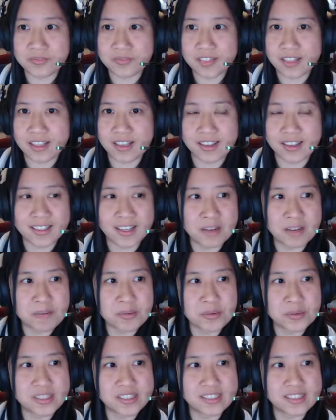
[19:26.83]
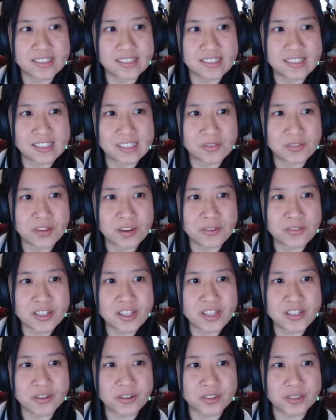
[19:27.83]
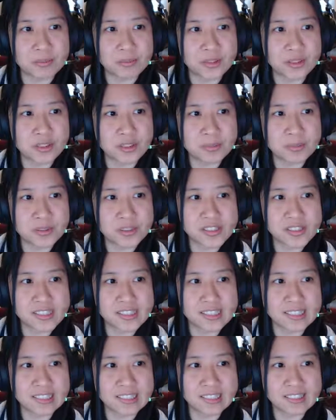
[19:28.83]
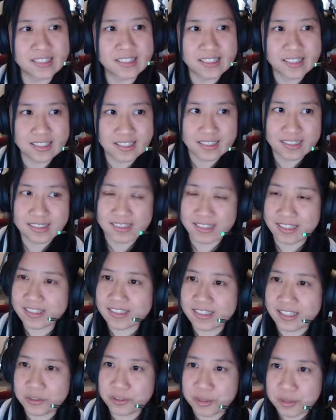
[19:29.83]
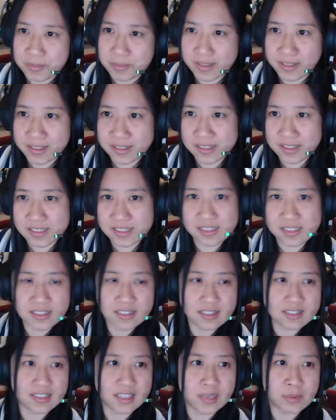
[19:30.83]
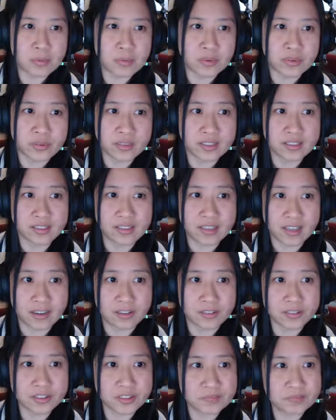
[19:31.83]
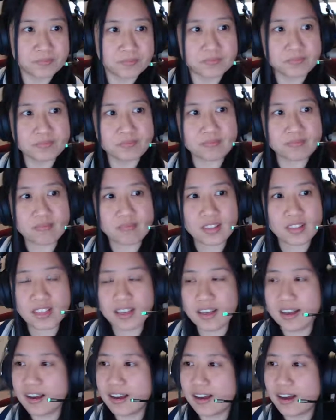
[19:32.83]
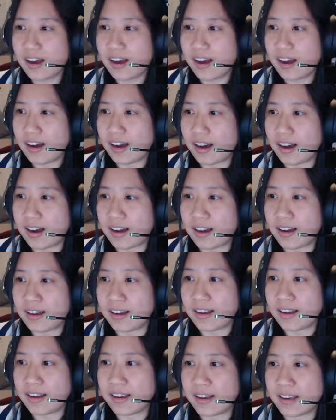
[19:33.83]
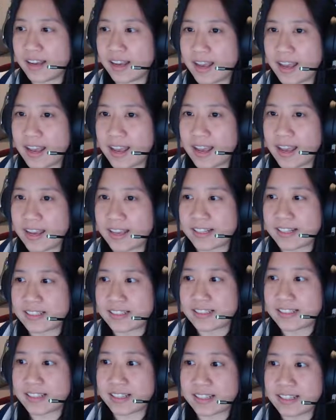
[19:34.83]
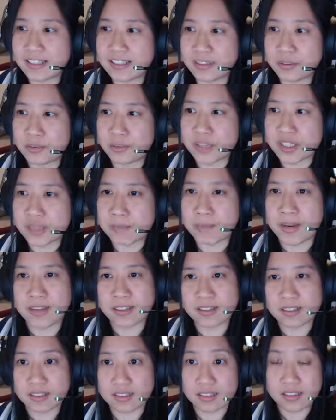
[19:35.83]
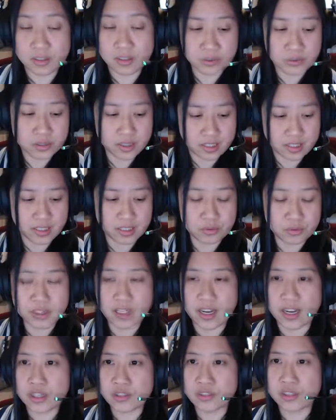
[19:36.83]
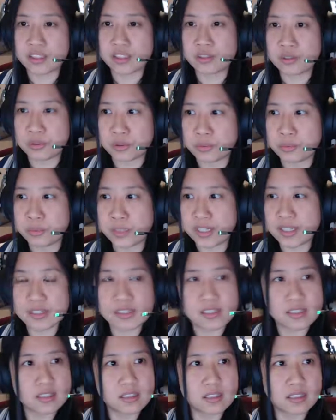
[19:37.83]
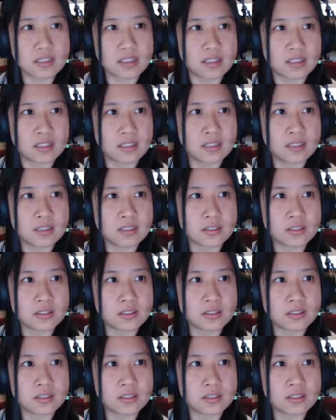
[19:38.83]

and I posted this very short blog post saying that Tatoeba is temporarily down, and it was back. It took actually 2 weeks to